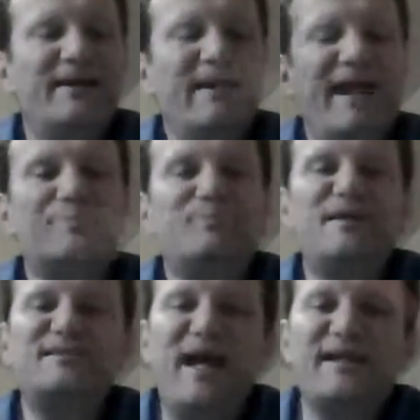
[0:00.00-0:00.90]
And
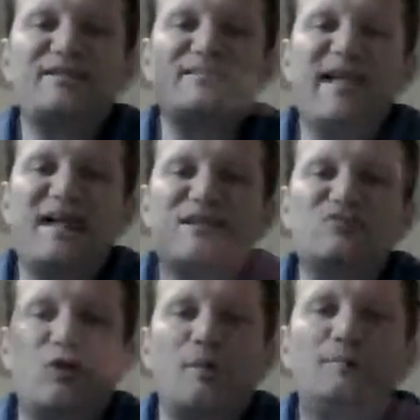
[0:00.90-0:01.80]
PTH stands
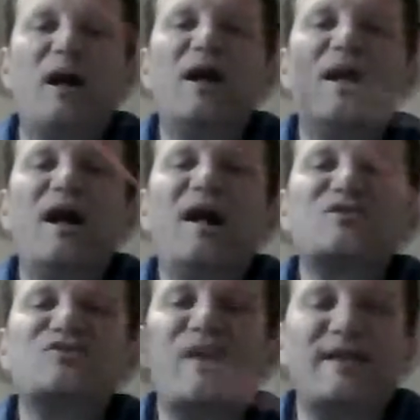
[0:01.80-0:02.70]
for
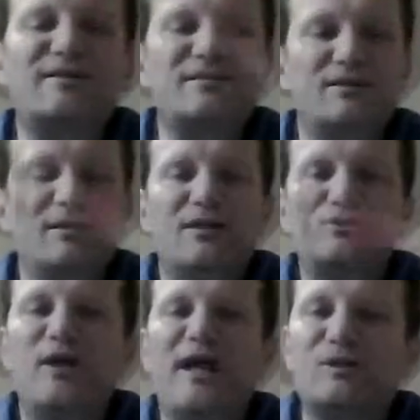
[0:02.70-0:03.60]
phosphate to
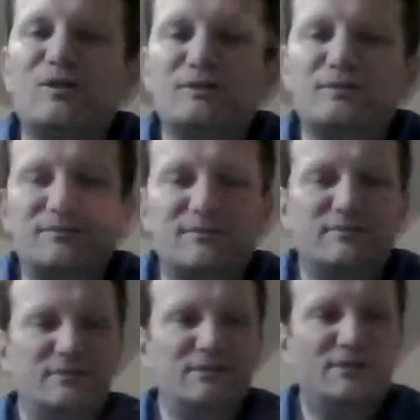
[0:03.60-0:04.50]
hell.
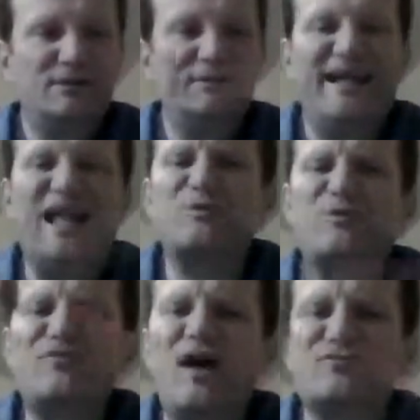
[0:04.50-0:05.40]
The hell with
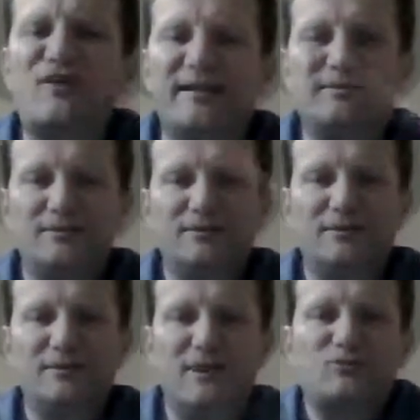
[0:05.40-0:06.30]
phosphate.
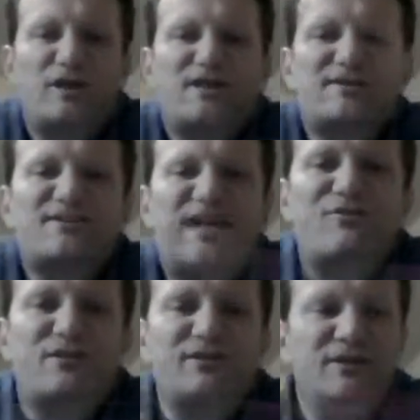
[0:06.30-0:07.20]
That's what he discovered.